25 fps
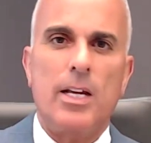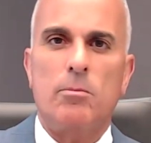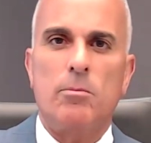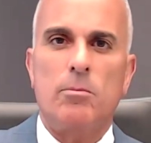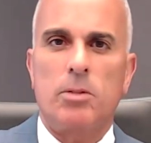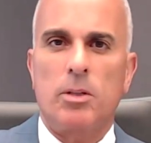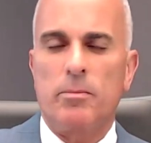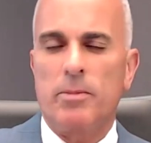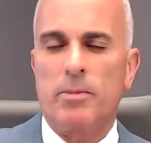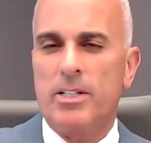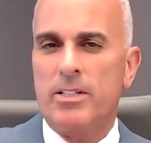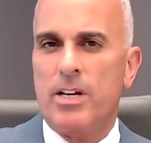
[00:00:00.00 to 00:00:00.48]

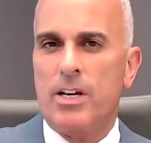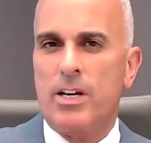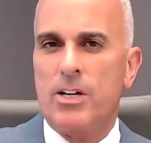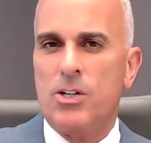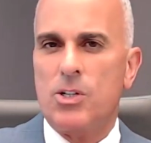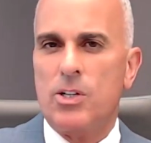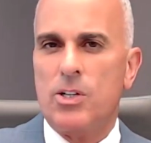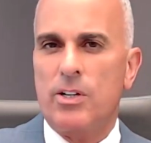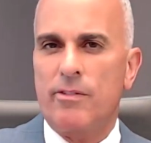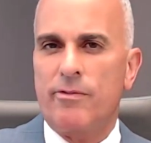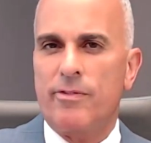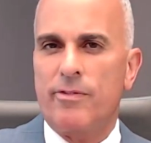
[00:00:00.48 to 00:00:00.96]

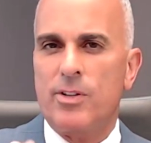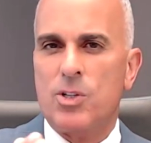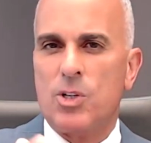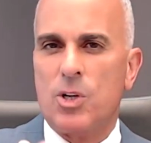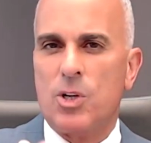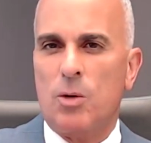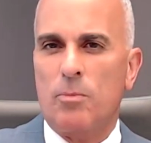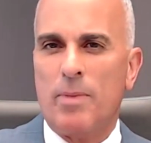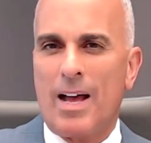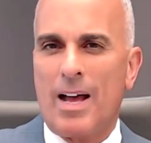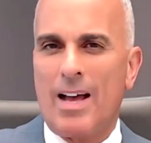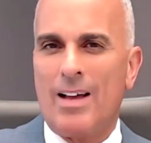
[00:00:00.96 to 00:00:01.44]
implementation of
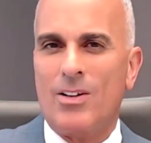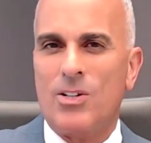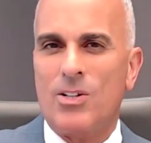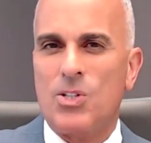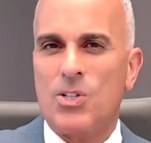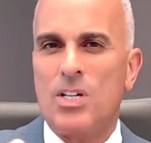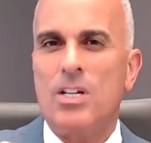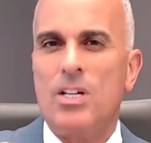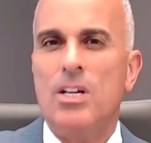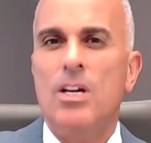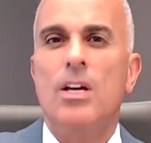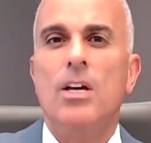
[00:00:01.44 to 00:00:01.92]
fiscal
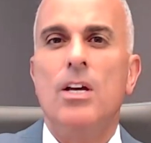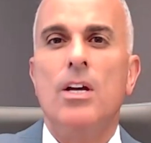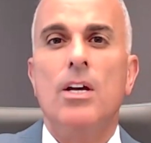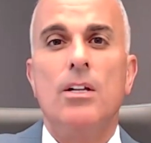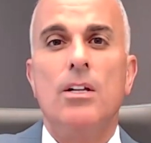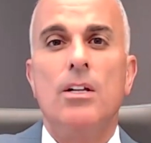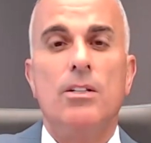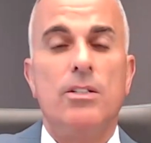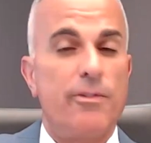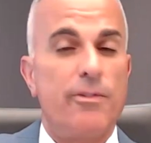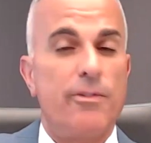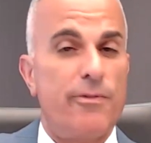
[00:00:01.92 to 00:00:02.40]
policy
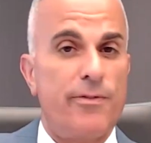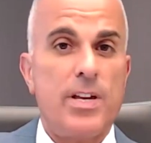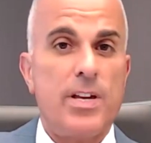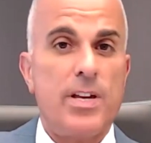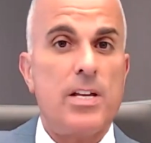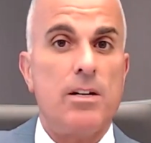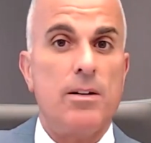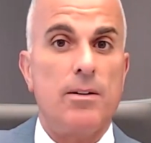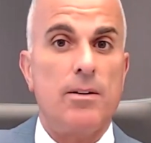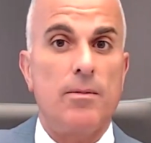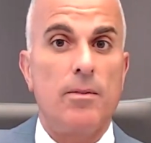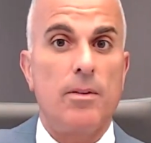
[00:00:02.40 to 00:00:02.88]

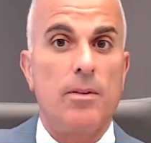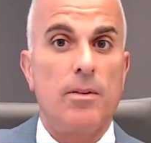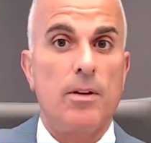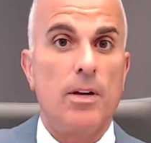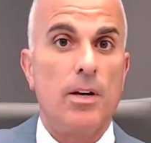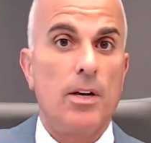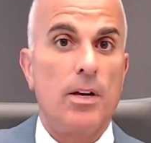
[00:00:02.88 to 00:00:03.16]
defeat